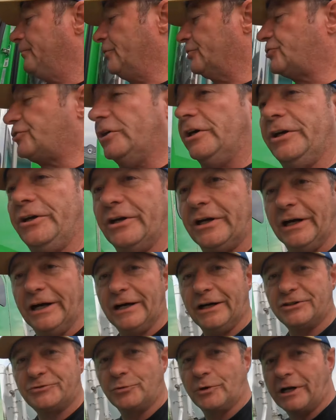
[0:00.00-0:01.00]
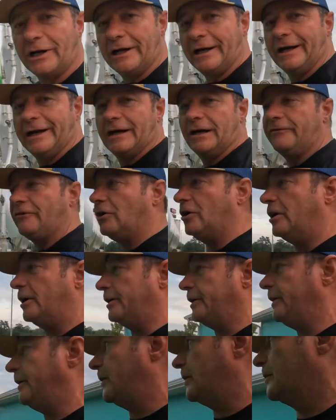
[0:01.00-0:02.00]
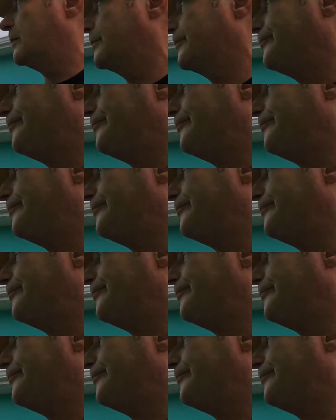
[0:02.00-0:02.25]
going to show you guys what I have on here.